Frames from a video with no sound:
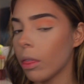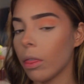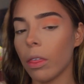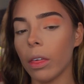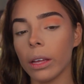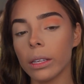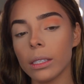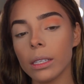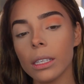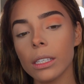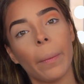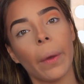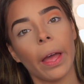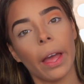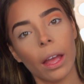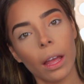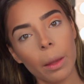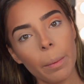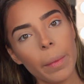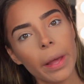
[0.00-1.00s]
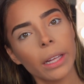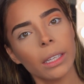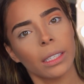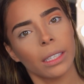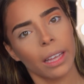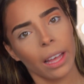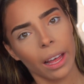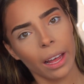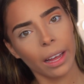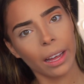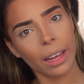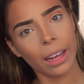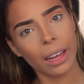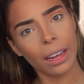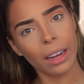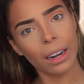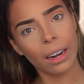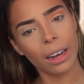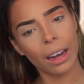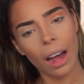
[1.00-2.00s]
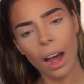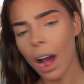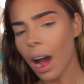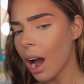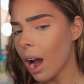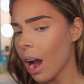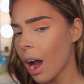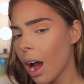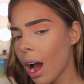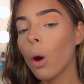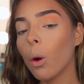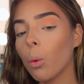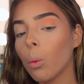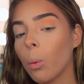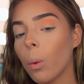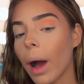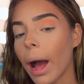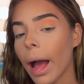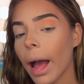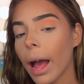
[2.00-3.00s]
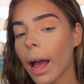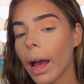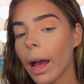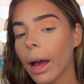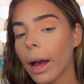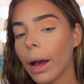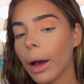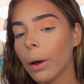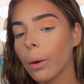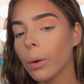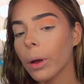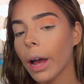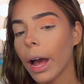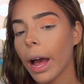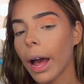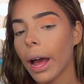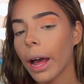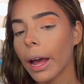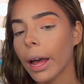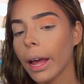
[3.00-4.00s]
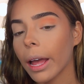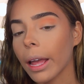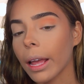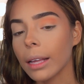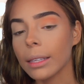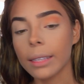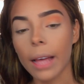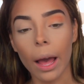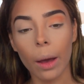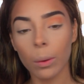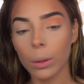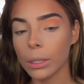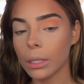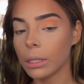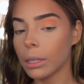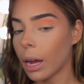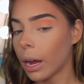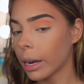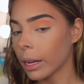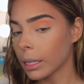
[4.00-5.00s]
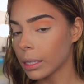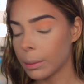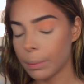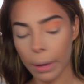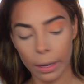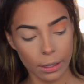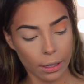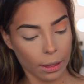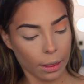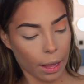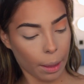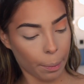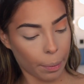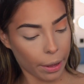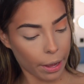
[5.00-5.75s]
This is pigmented. Wow, guys, I was not expecting that